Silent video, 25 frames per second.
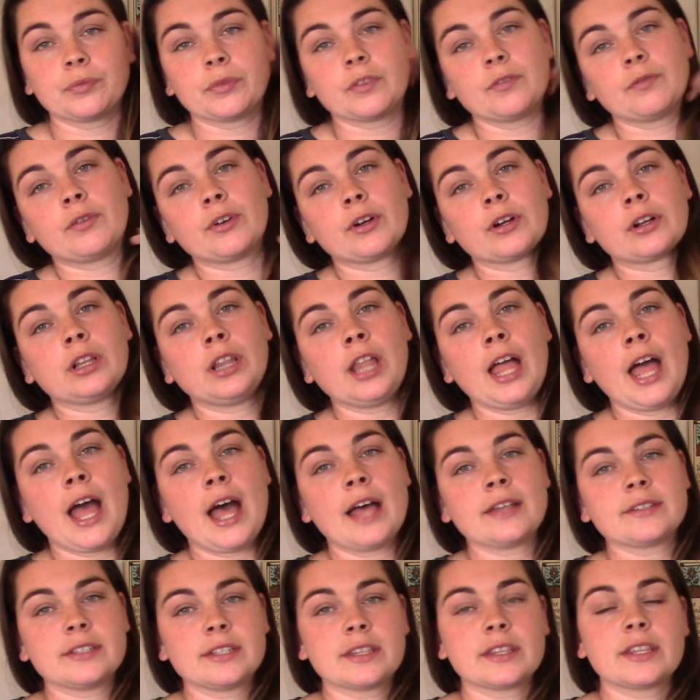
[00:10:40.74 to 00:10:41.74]
For
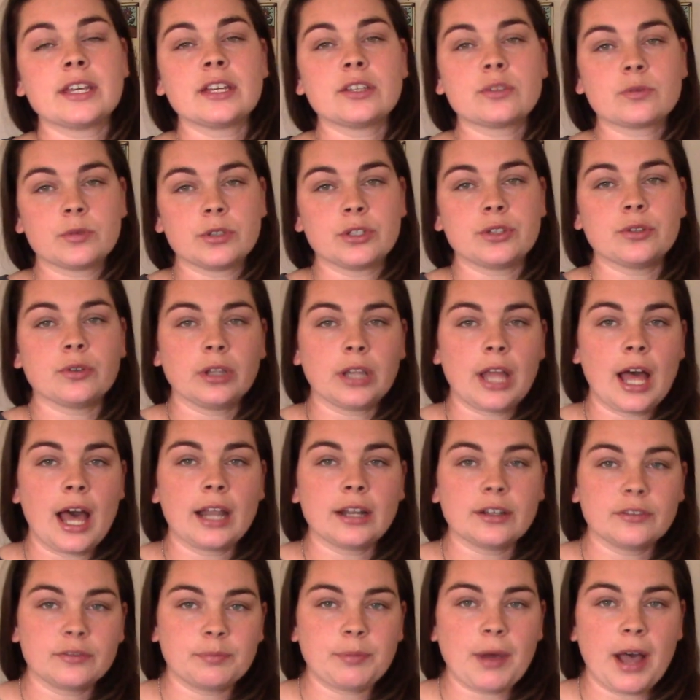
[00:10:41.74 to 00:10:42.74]
class and things, we do a
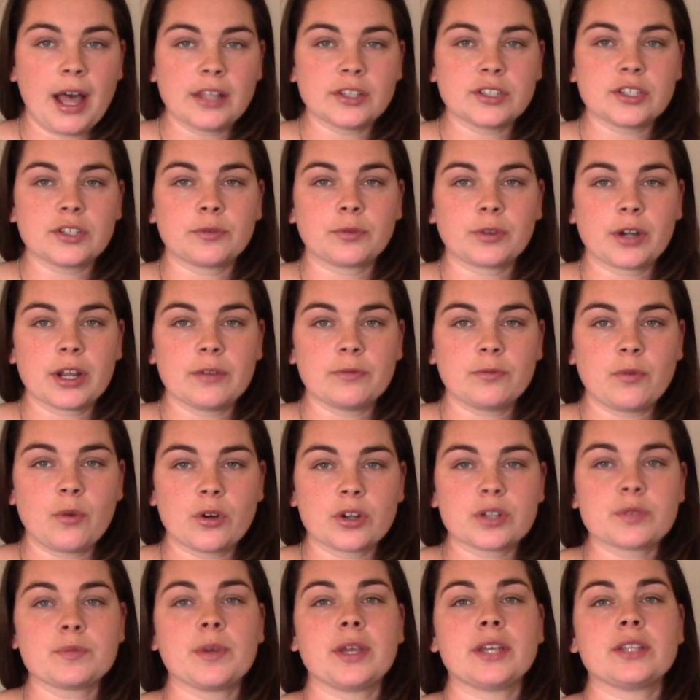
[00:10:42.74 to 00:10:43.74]
lot of positive
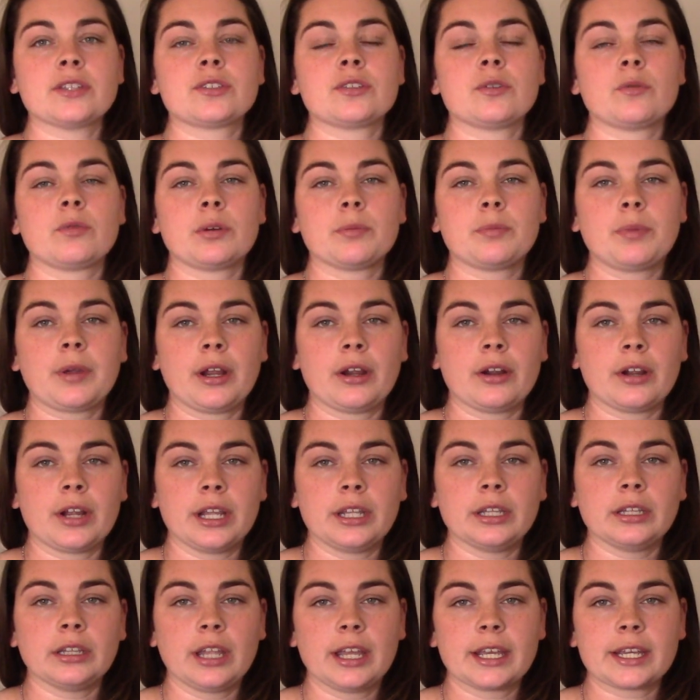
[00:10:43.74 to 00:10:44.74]
reinforcement. So we're
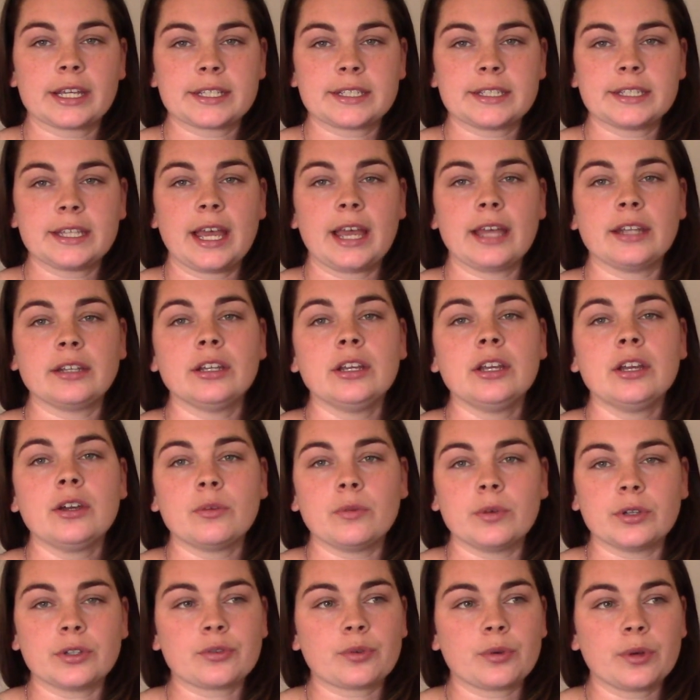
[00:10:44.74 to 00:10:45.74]
pairing, like I said,
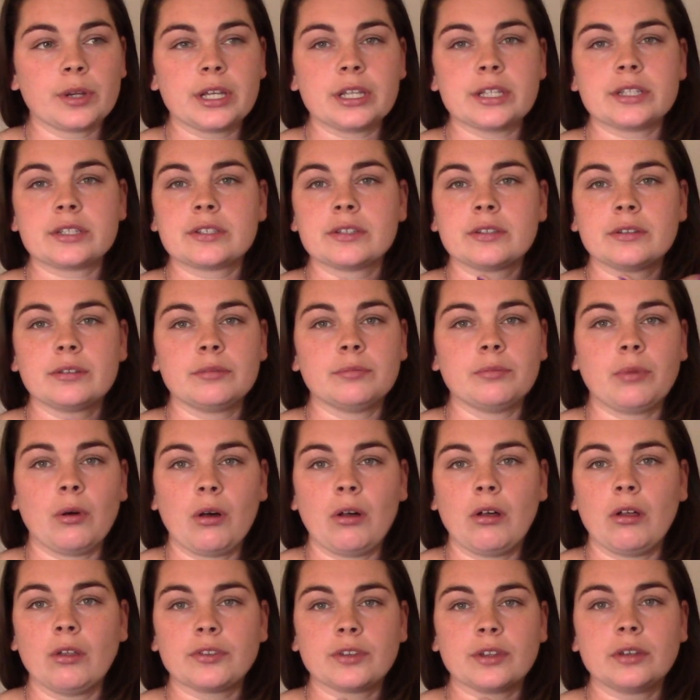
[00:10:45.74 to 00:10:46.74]
with treats,
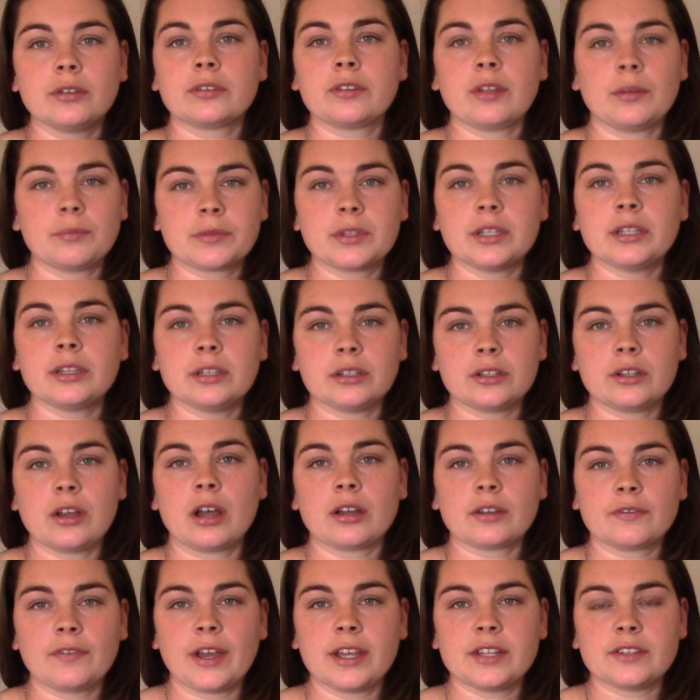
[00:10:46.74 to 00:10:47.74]
balls, something the
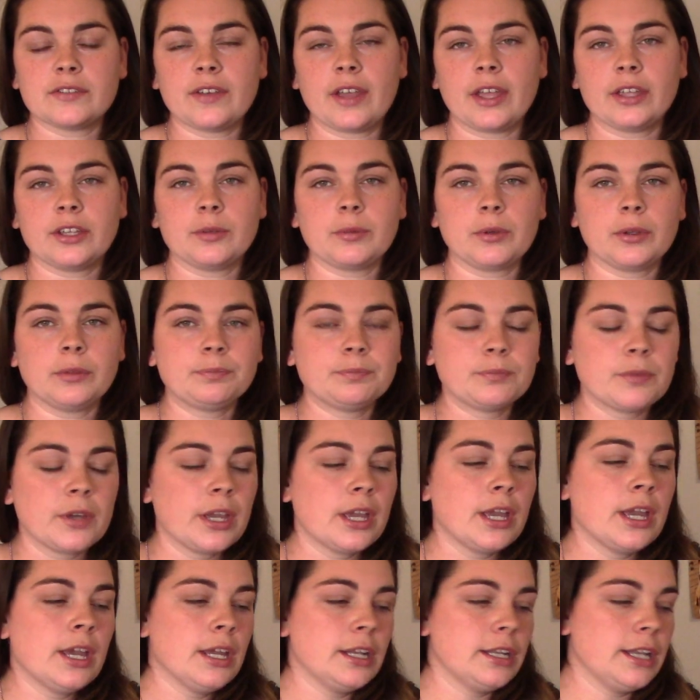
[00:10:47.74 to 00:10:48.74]
dog finds valuable.
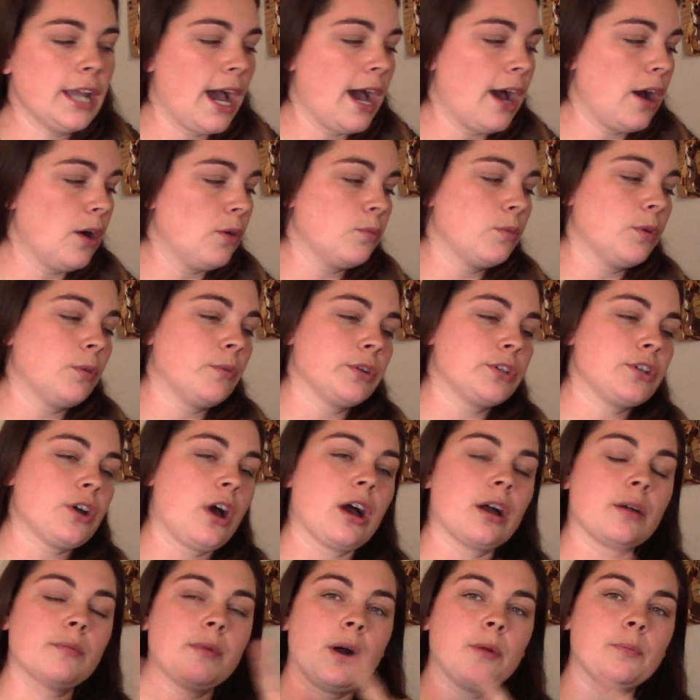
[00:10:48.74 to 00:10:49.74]
Now, when we
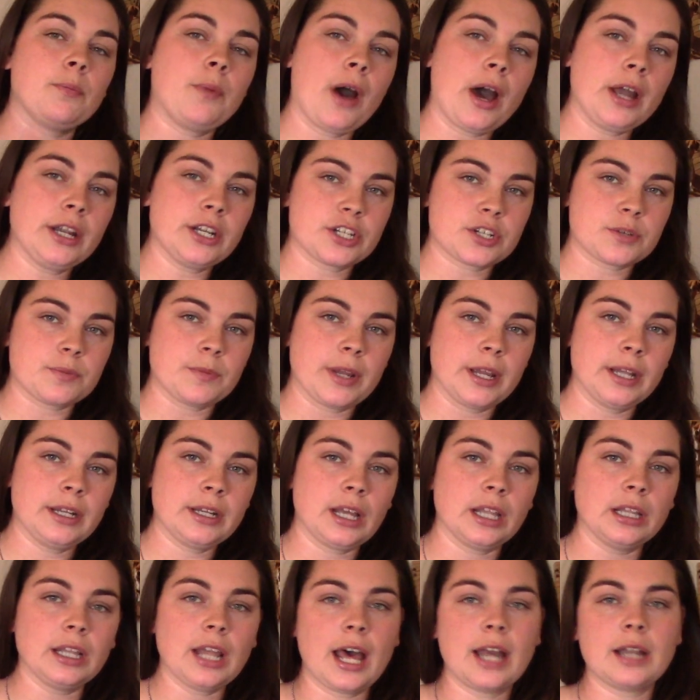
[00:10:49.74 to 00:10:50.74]
talk about
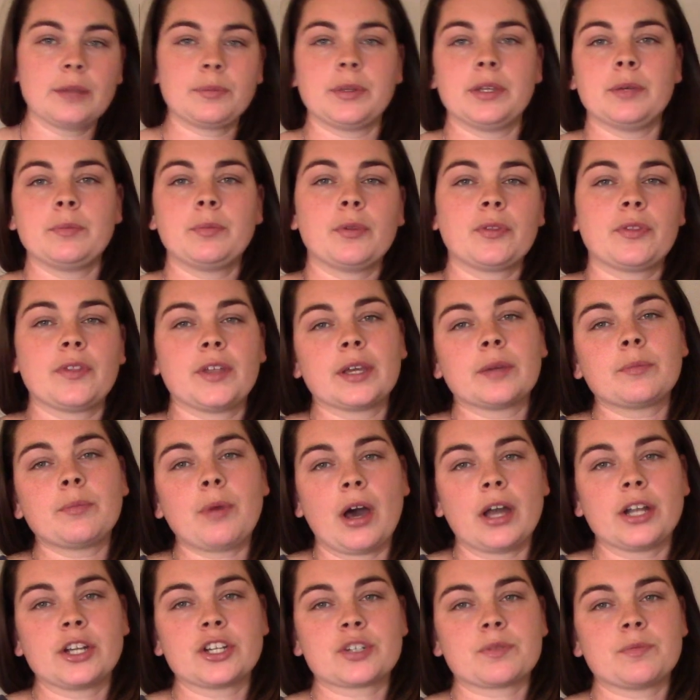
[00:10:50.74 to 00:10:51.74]
punishment, a lot of people think
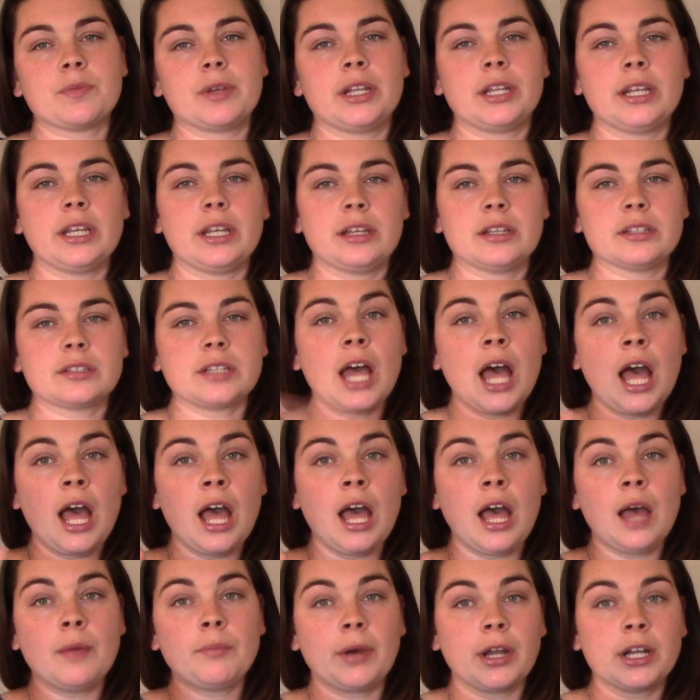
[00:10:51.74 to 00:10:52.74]
punishment is,
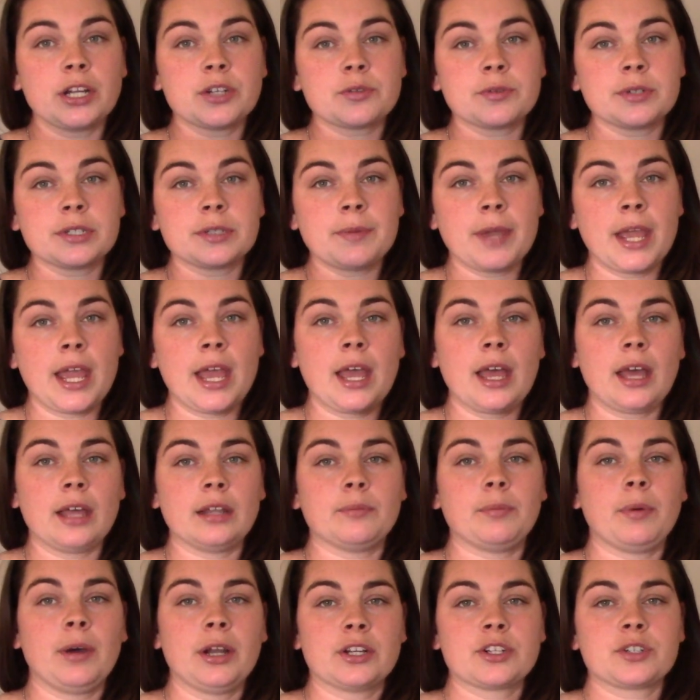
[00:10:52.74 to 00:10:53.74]
punishment's
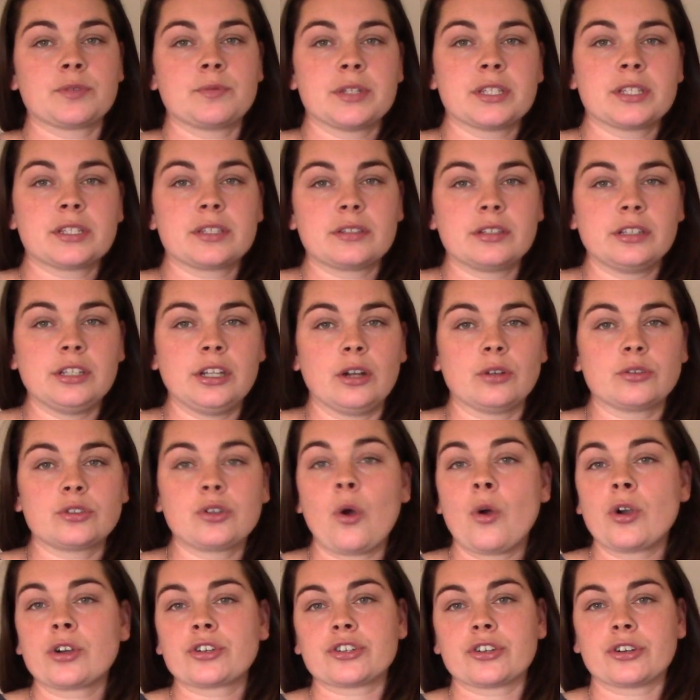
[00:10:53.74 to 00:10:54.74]
bad. Punishment's,
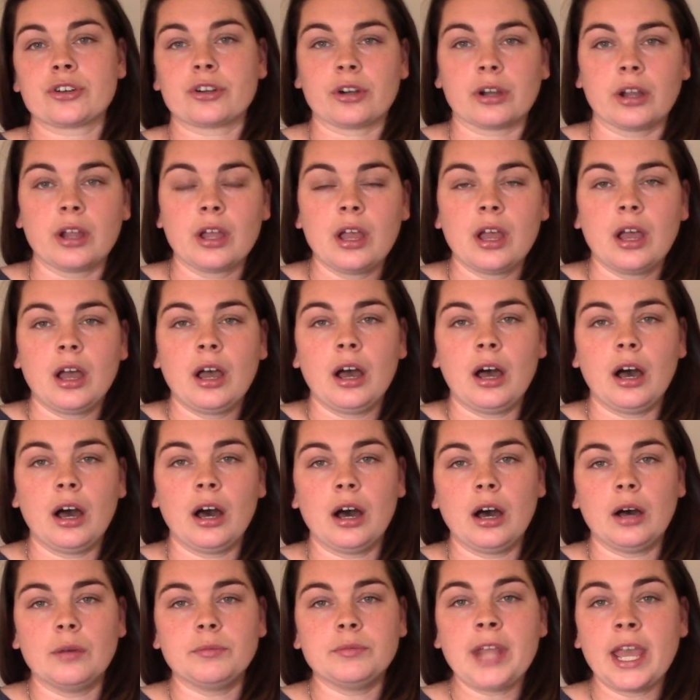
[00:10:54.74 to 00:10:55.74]
torture,
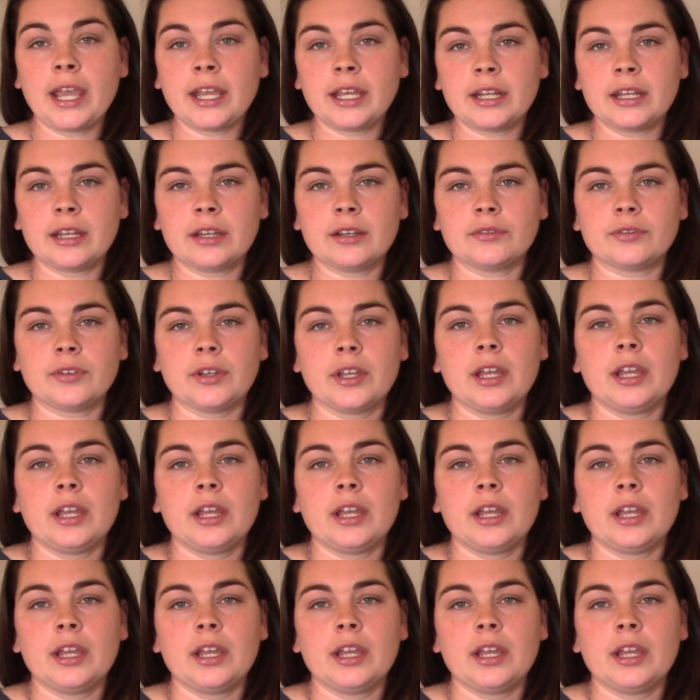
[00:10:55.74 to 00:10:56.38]
negative.